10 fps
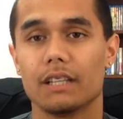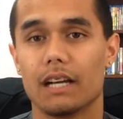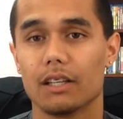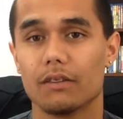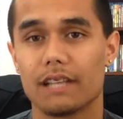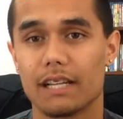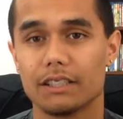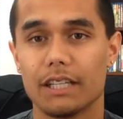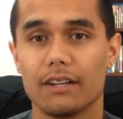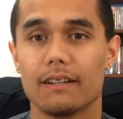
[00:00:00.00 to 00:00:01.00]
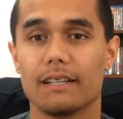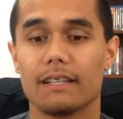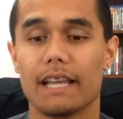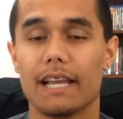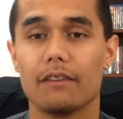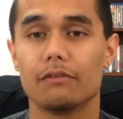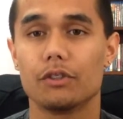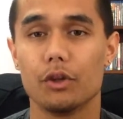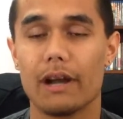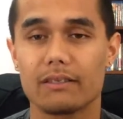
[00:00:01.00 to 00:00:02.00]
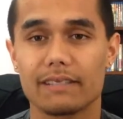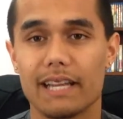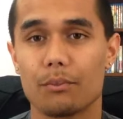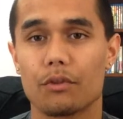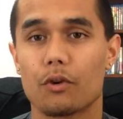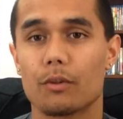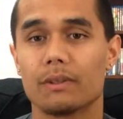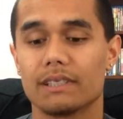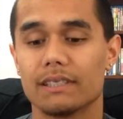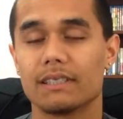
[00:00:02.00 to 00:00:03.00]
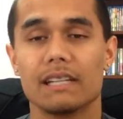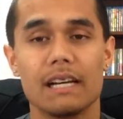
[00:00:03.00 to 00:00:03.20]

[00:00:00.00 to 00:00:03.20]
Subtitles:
I love Ty Sheridan. They gave two outstanding performances.